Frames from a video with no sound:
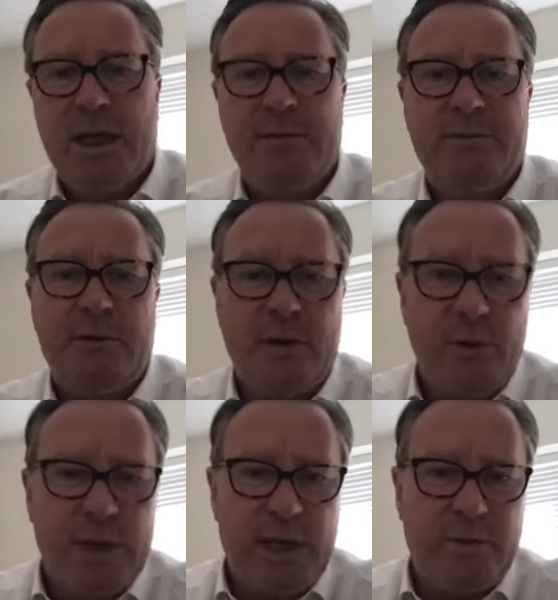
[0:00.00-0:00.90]

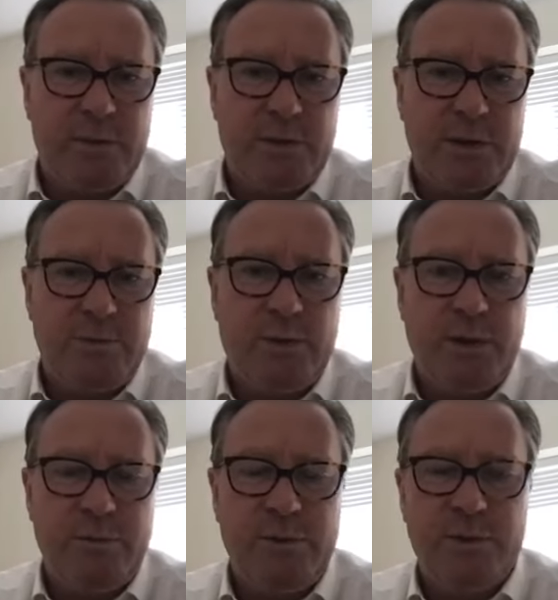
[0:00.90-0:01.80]
following up on the
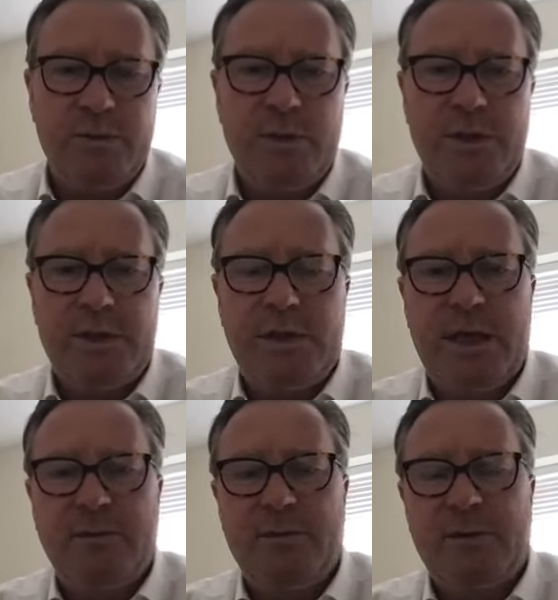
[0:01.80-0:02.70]
appointment with
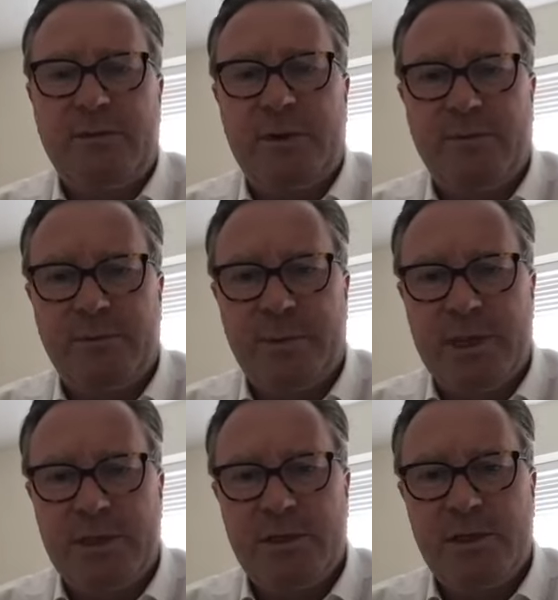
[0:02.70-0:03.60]
a
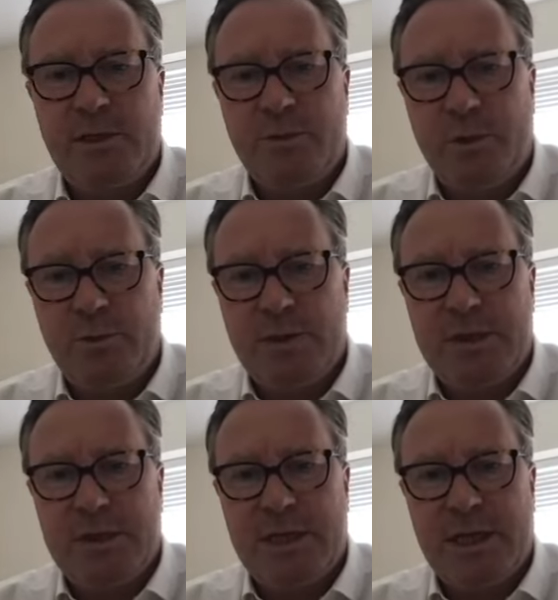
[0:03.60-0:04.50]
confirmation as to what was
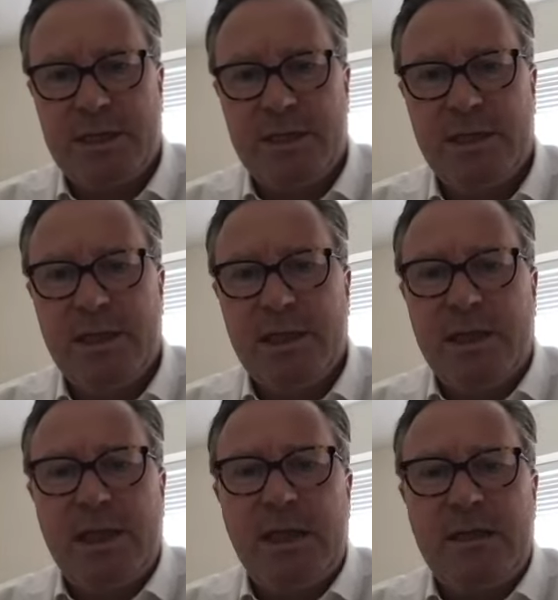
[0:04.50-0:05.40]
discussed,
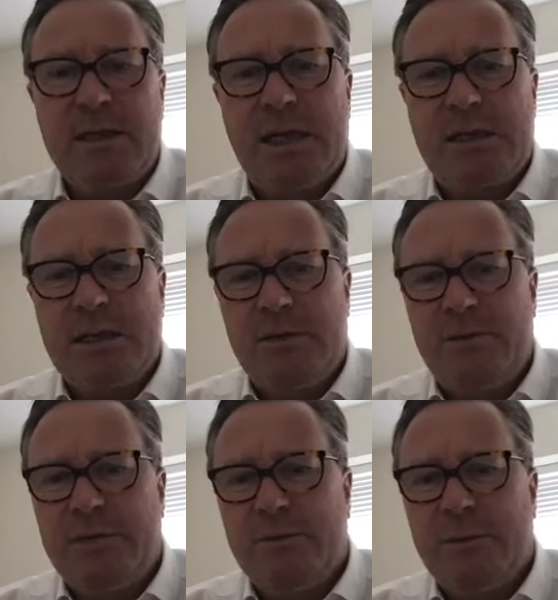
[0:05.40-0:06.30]
it'll start to give
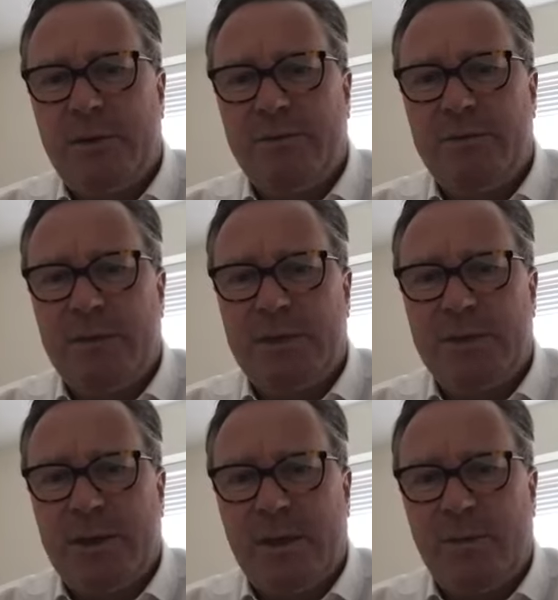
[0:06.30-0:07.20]
you some confidence
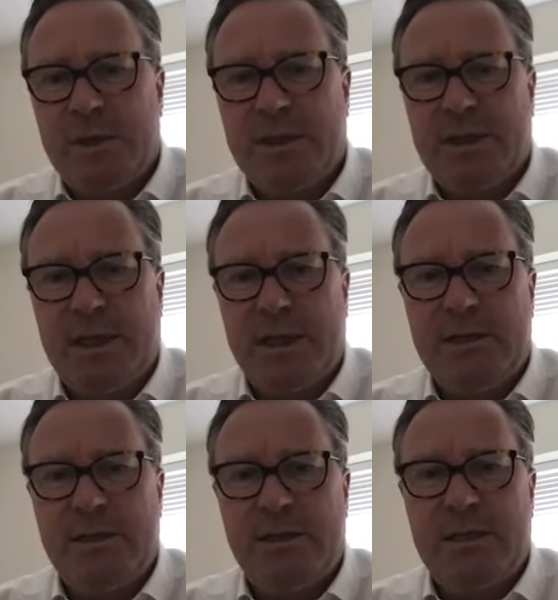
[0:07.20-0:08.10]
about whether that
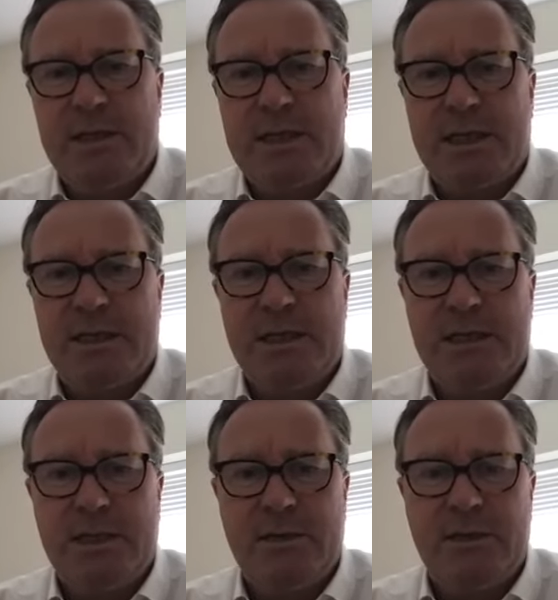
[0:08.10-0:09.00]
agent is actually
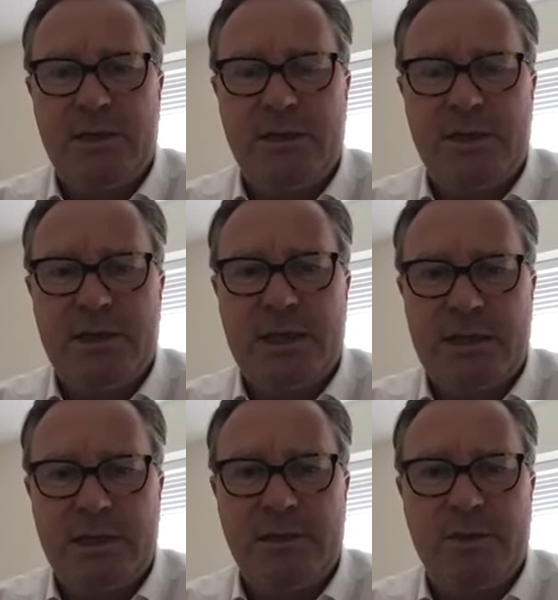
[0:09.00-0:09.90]
serious and is
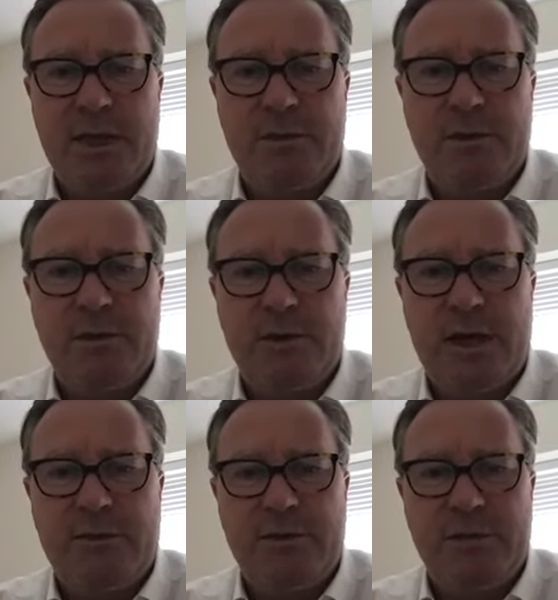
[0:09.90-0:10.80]
going to be able to look
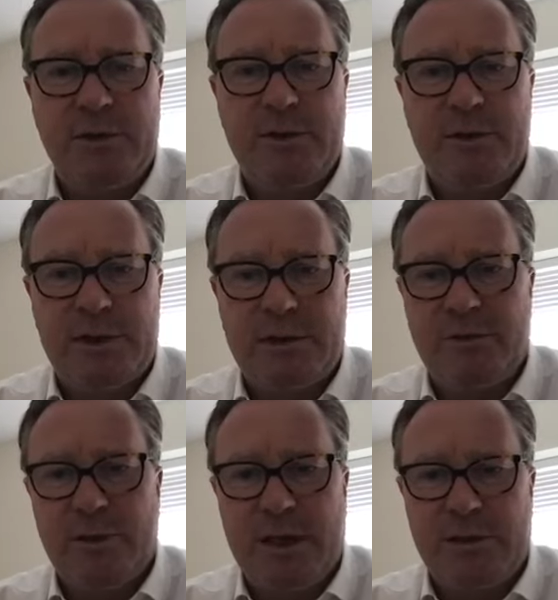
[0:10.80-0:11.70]
after your interests
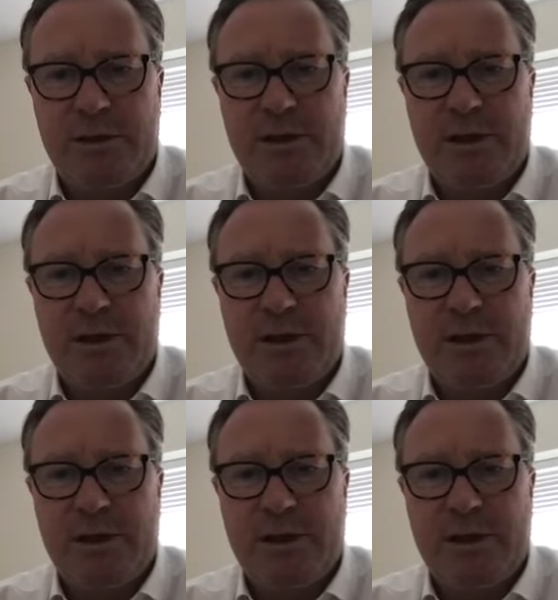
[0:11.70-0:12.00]
throughout.